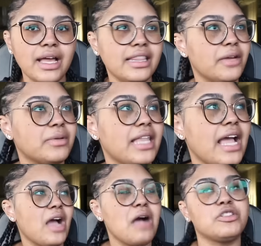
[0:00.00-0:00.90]
And they were
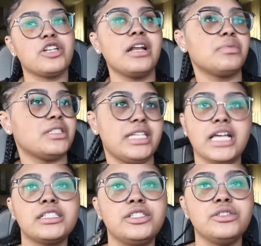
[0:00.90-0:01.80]
like, I was trying to
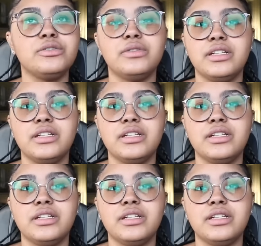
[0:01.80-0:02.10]
protect you.